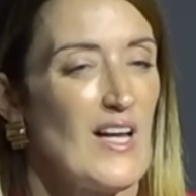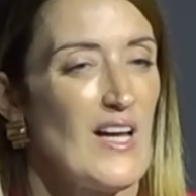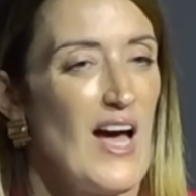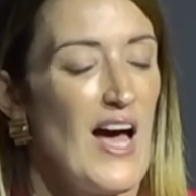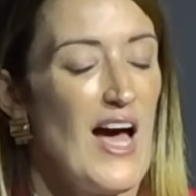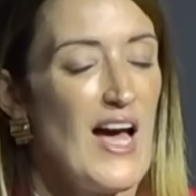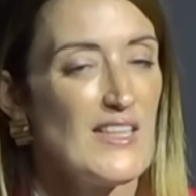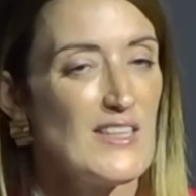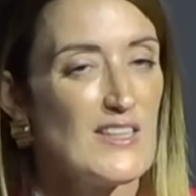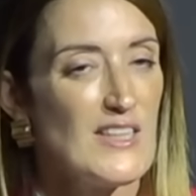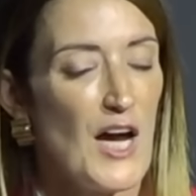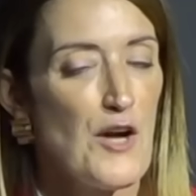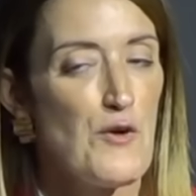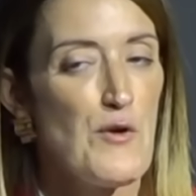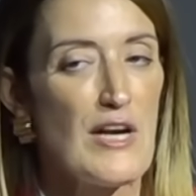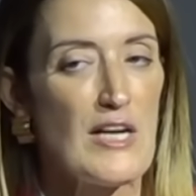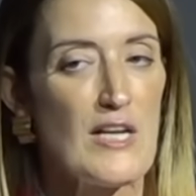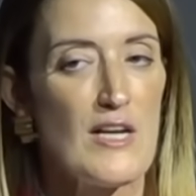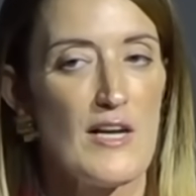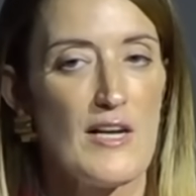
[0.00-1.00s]
as
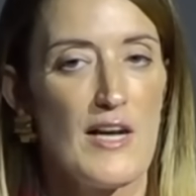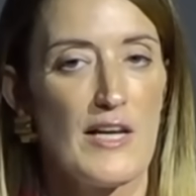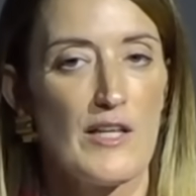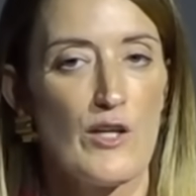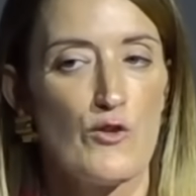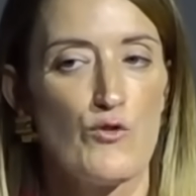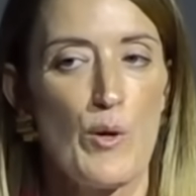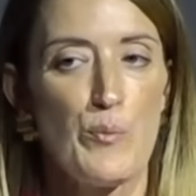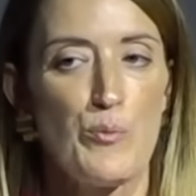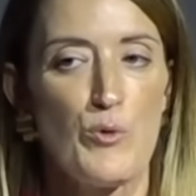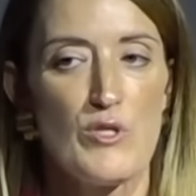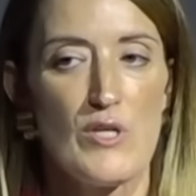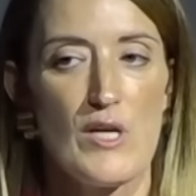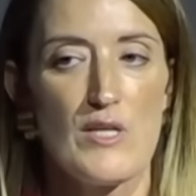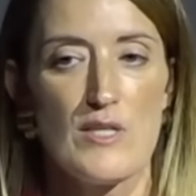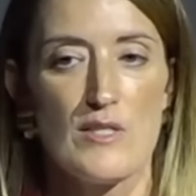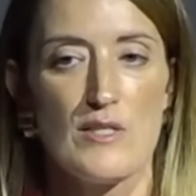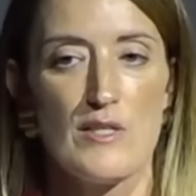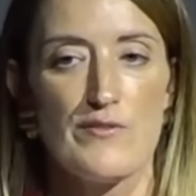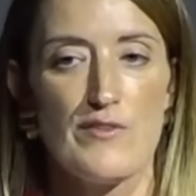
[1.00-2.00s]
directly elected
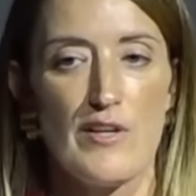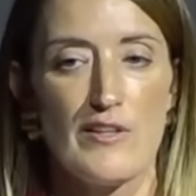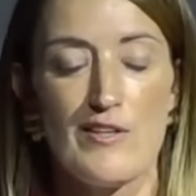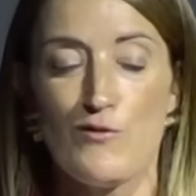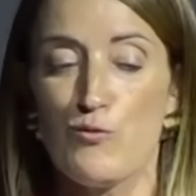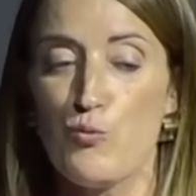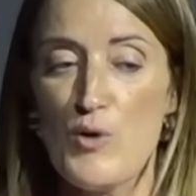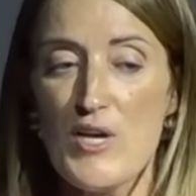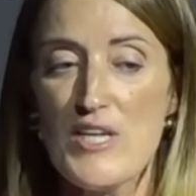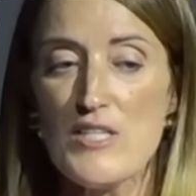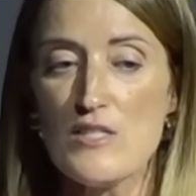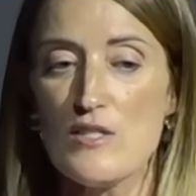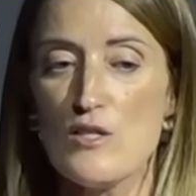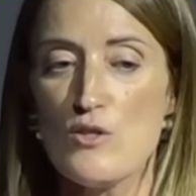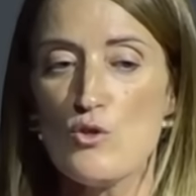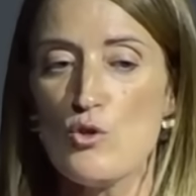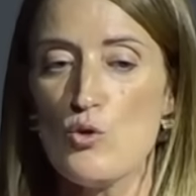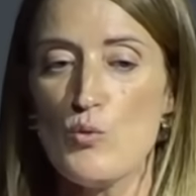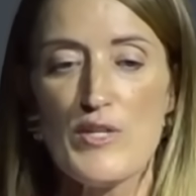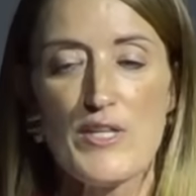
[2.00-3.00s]
representatives, that if we didn't
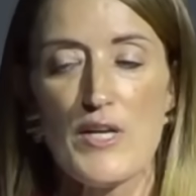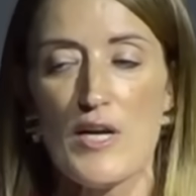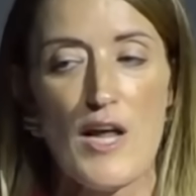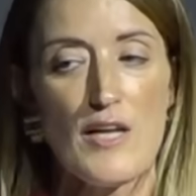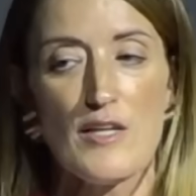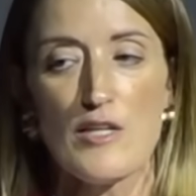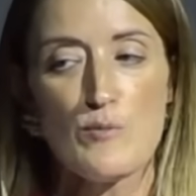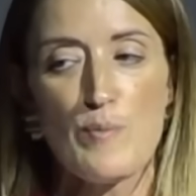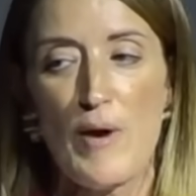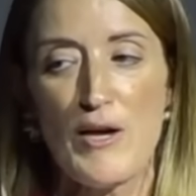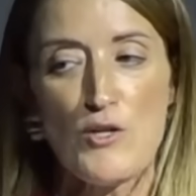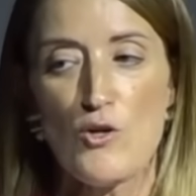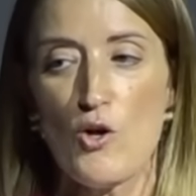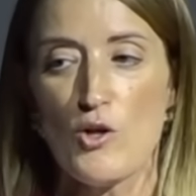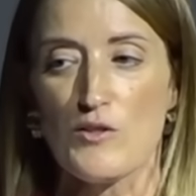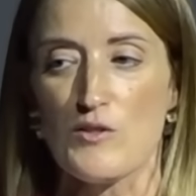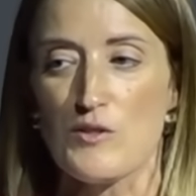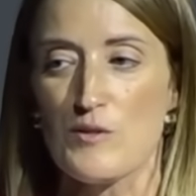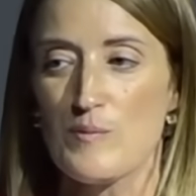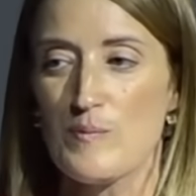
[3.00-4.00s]
do it, then others might
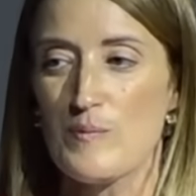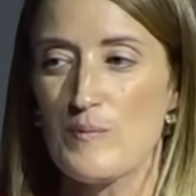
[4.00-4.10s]
not.